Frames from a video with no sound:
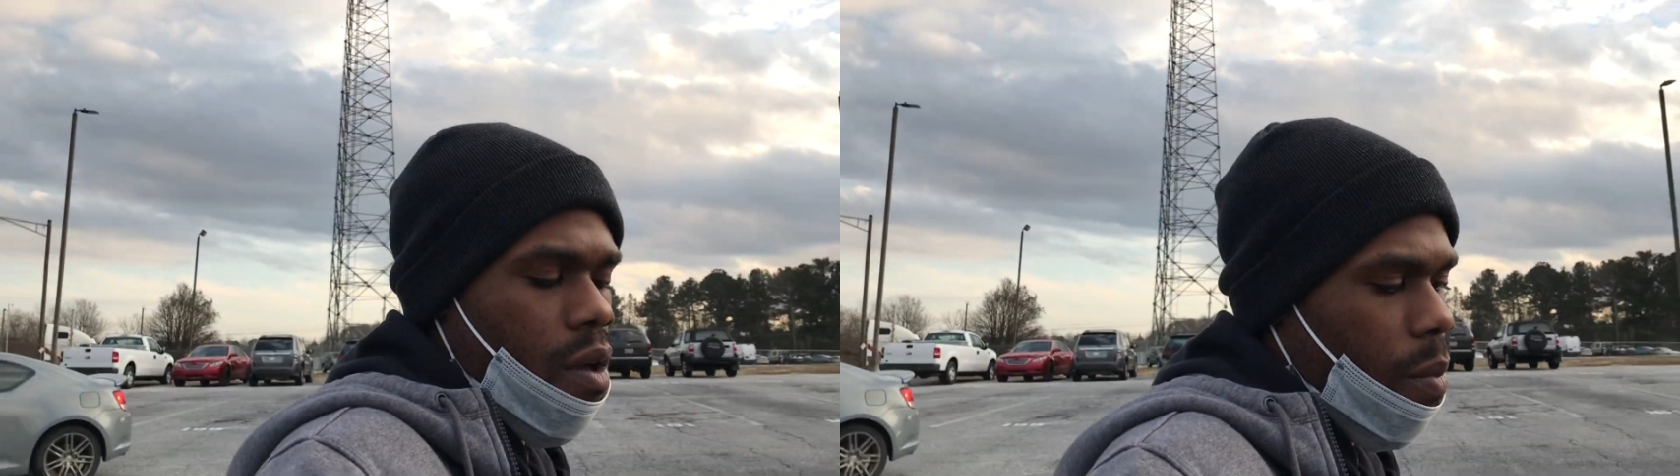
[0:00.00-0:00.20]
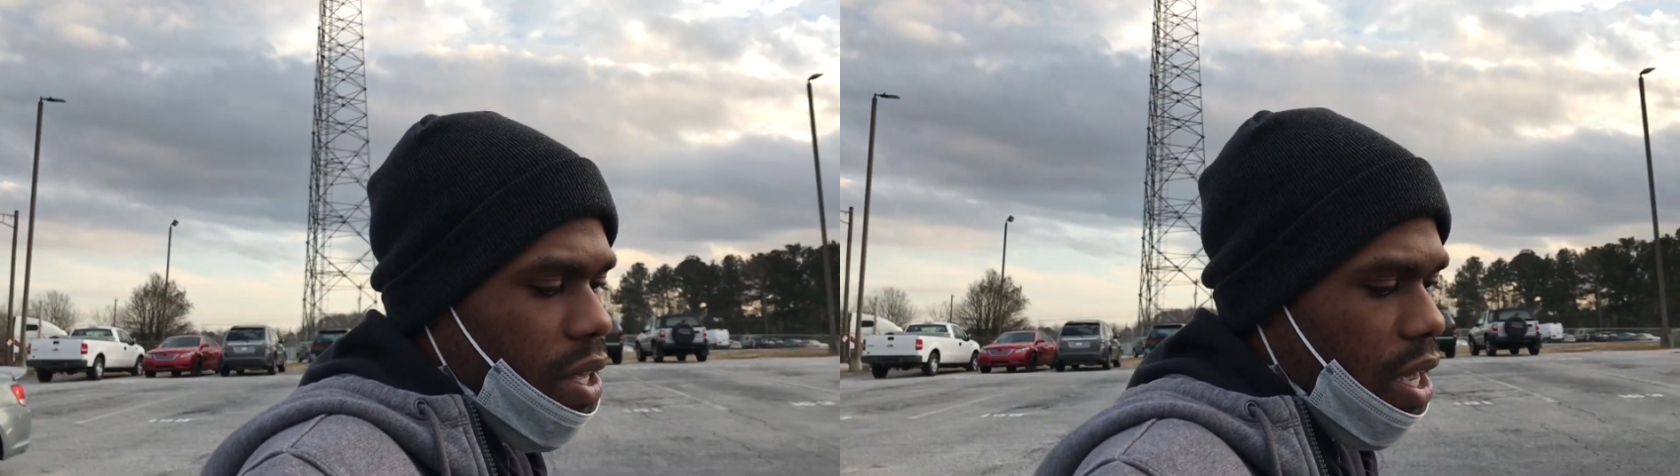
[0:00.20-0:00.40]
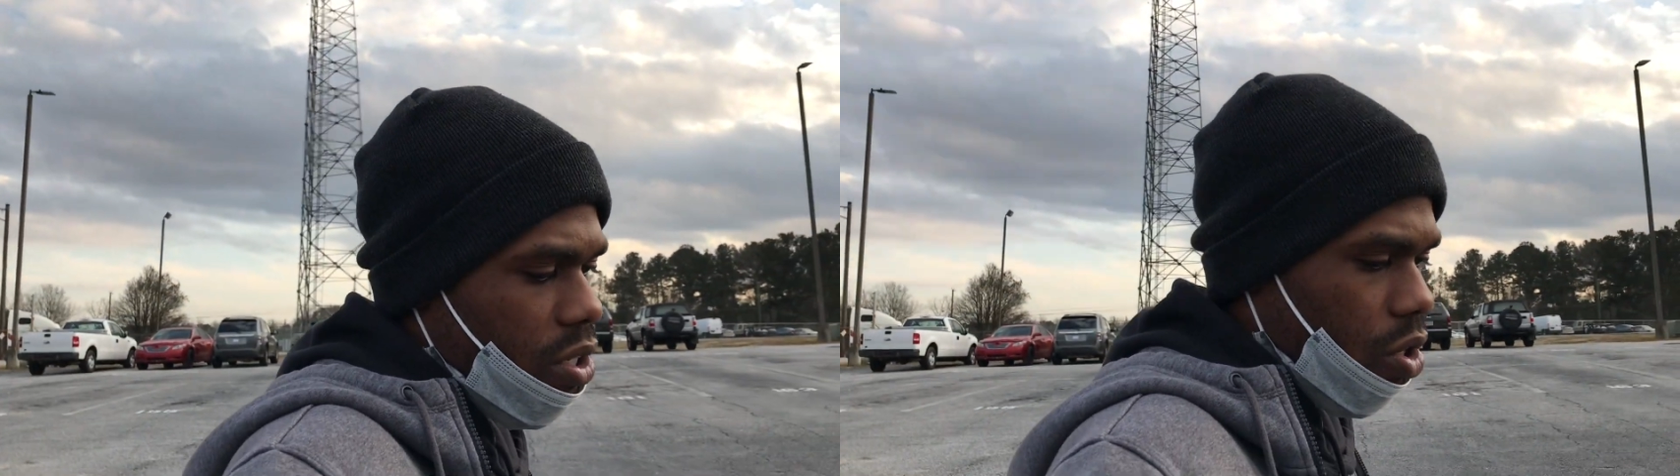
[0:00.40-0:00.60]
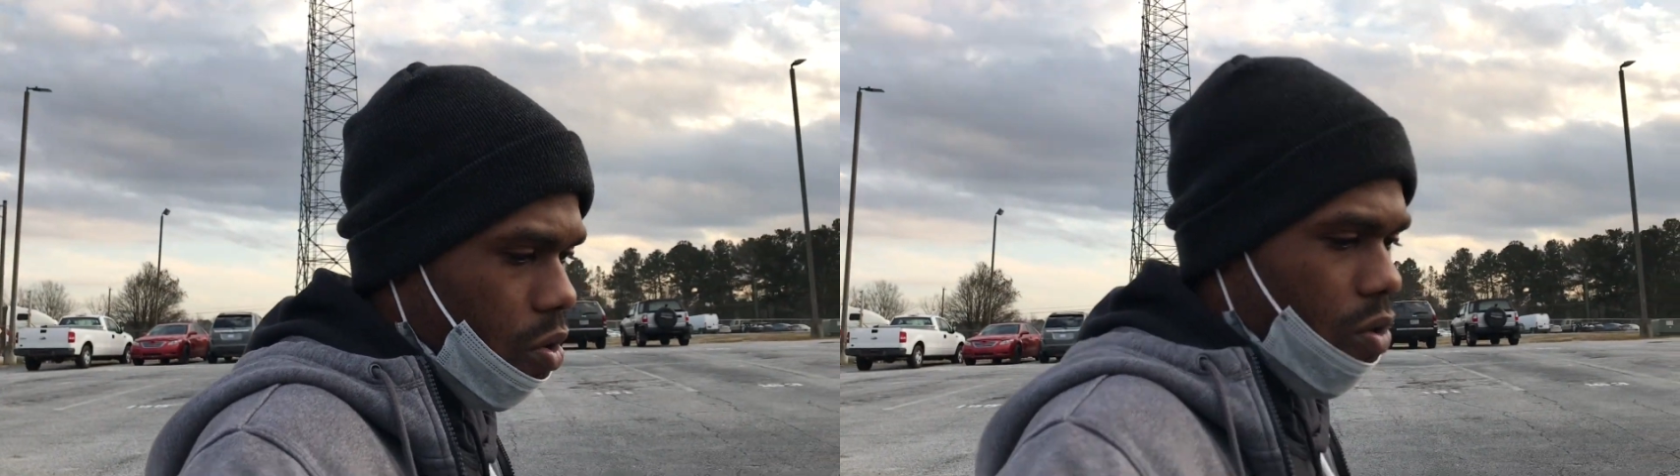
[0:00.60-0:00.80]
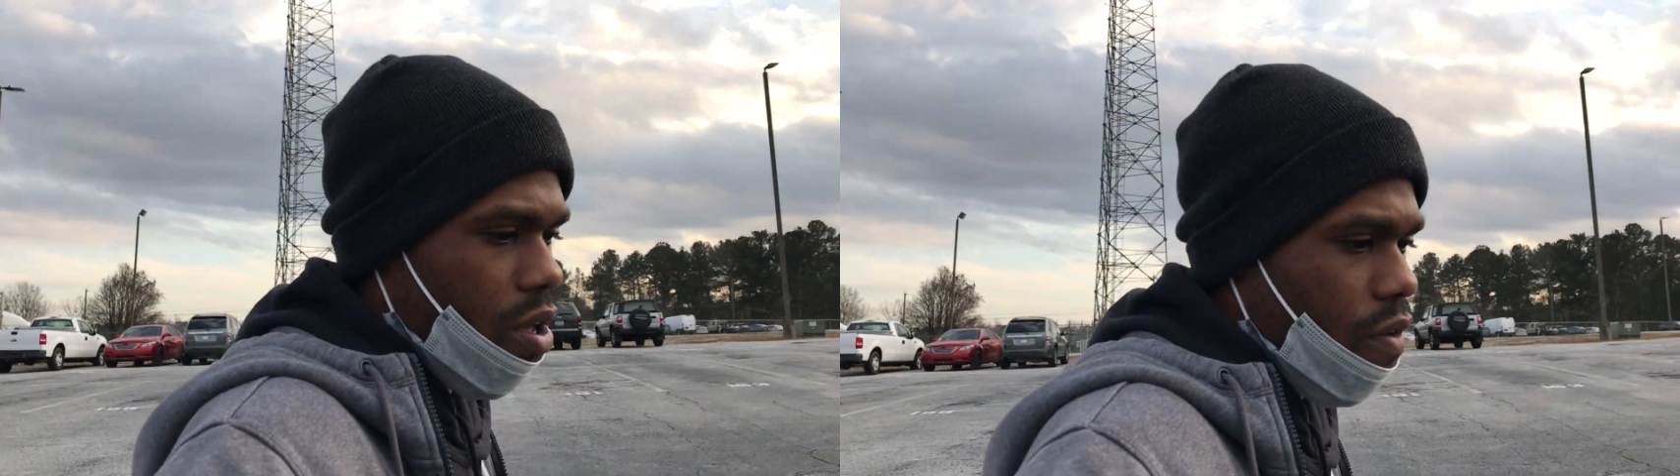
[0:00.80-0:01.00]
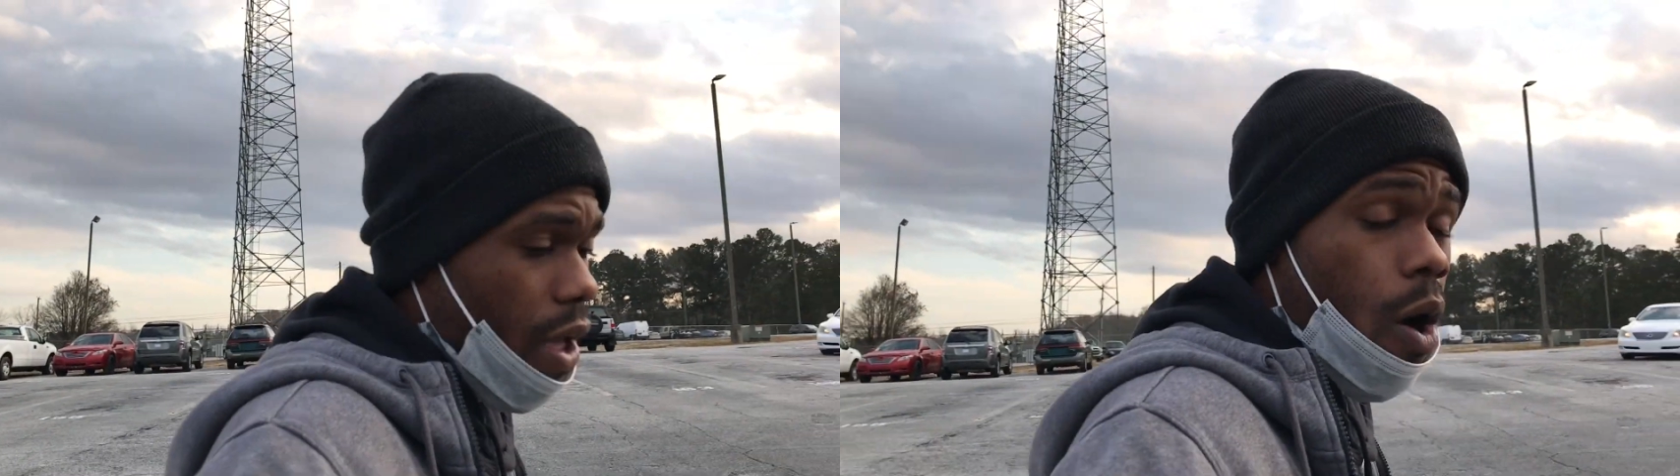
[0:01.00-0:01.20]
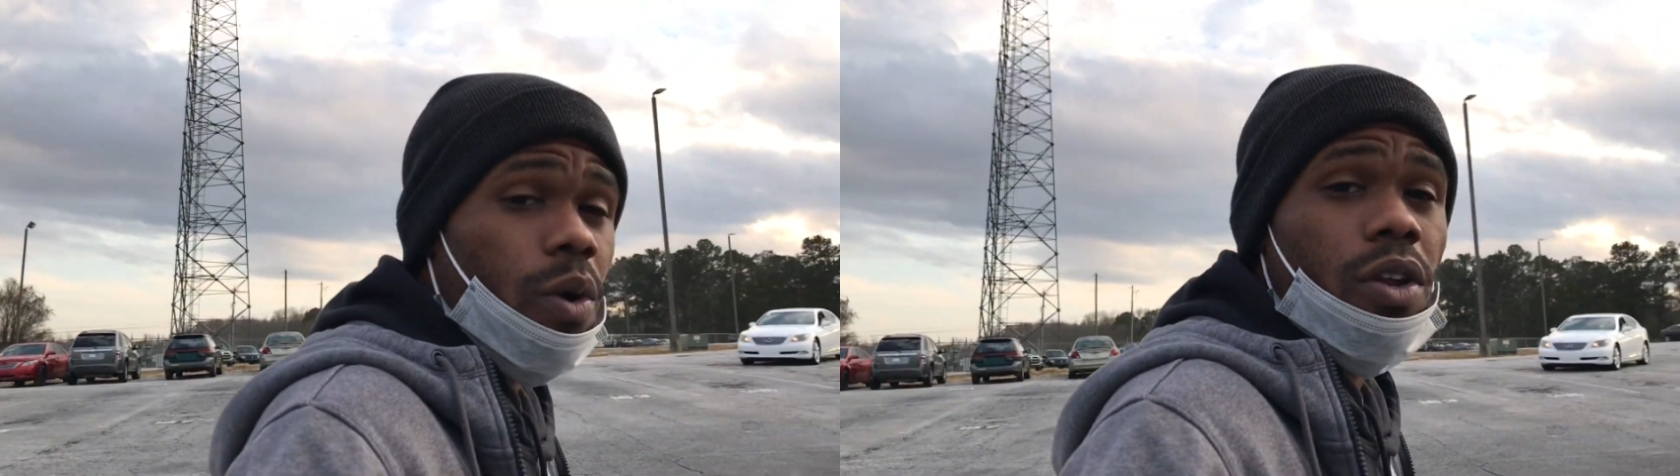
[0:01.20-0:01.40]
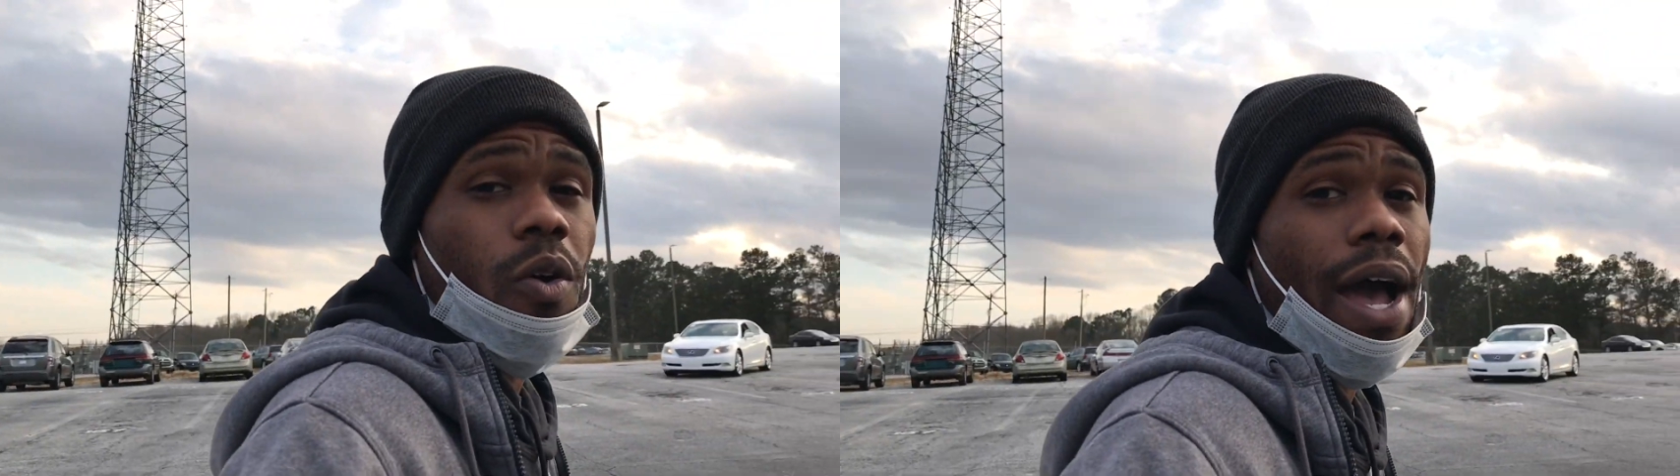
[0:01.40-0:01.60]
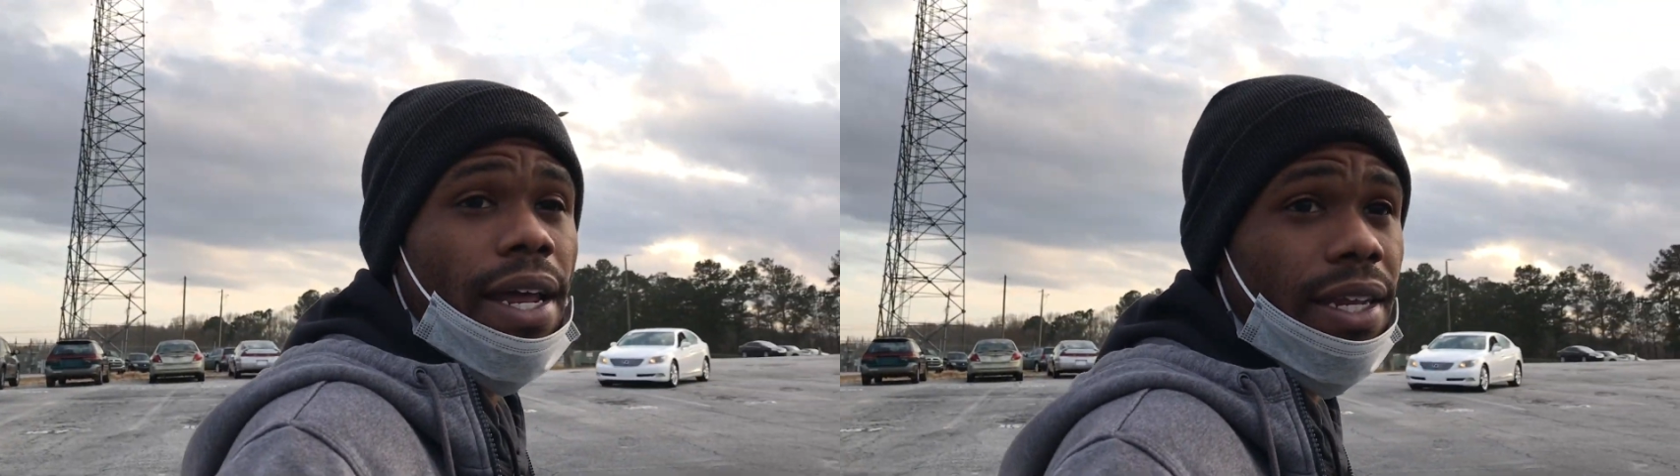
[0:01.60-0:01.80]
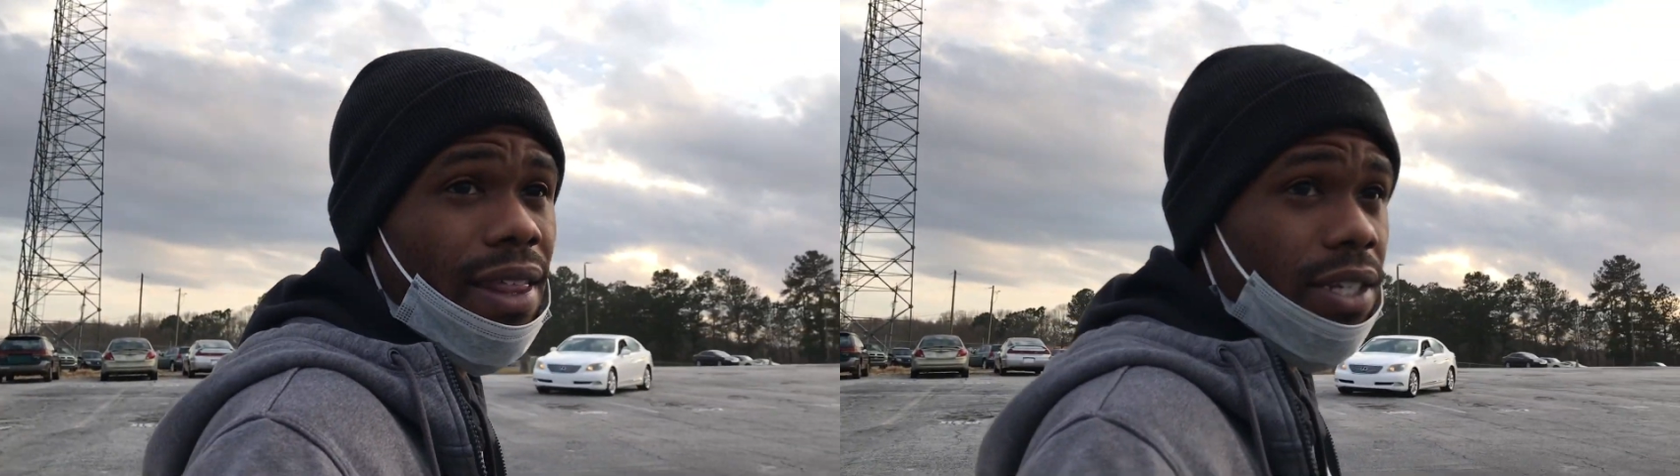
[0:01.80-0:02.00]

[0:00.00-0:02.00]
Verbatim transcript: But yeah, so y'all want to know how I did that.